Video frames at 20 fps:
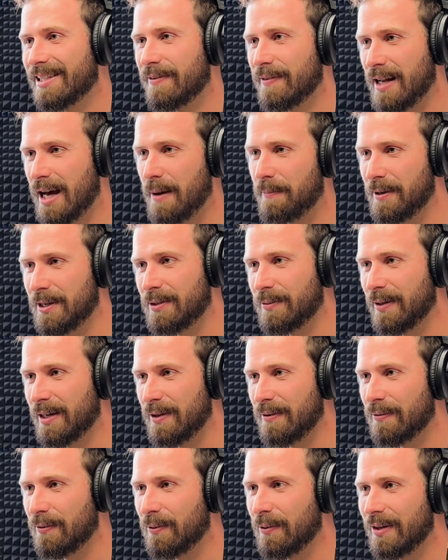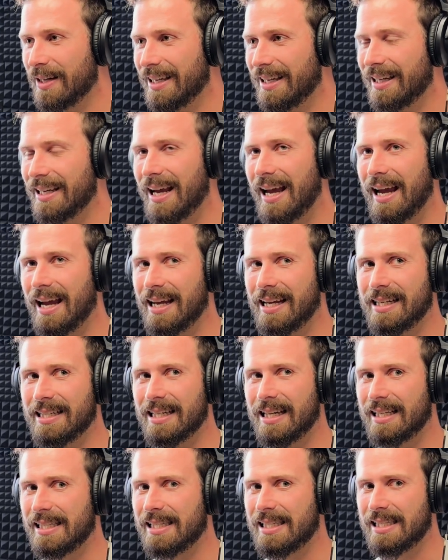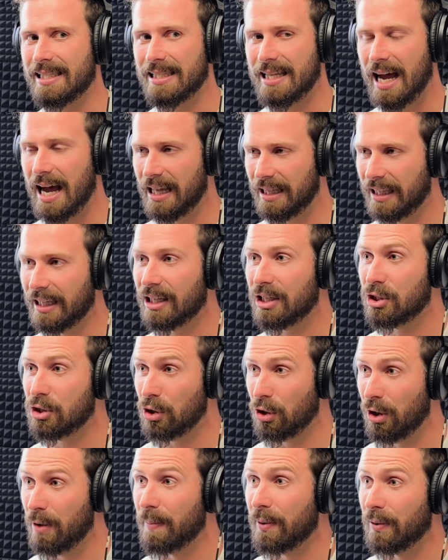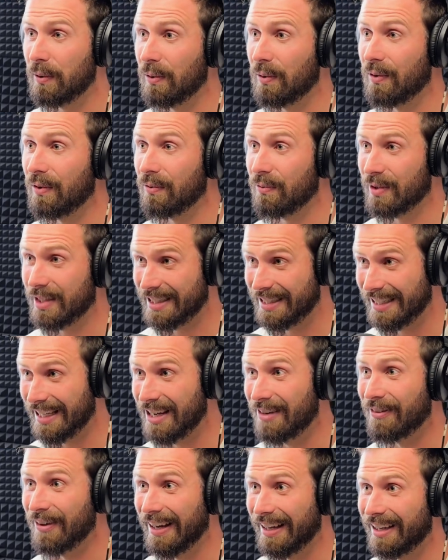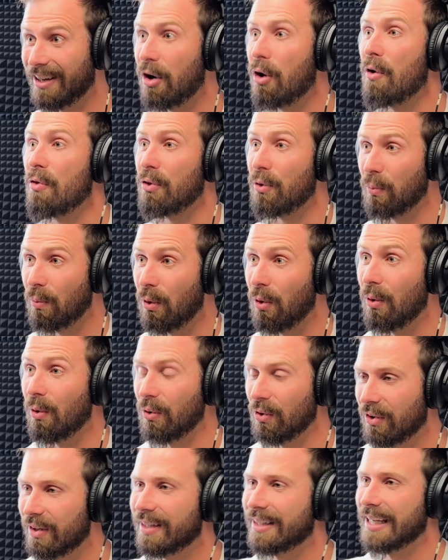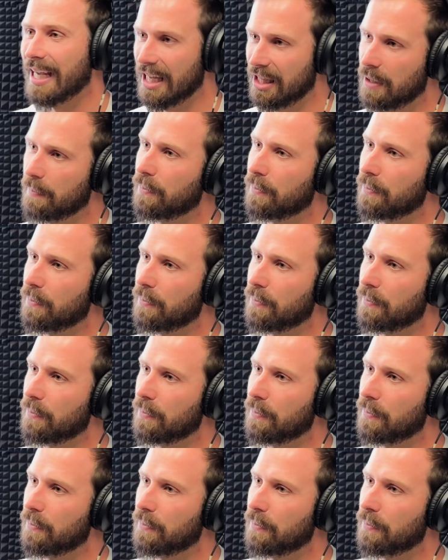of an RP2040 and a Starlink terminal receiver on the wall. Yeah, they're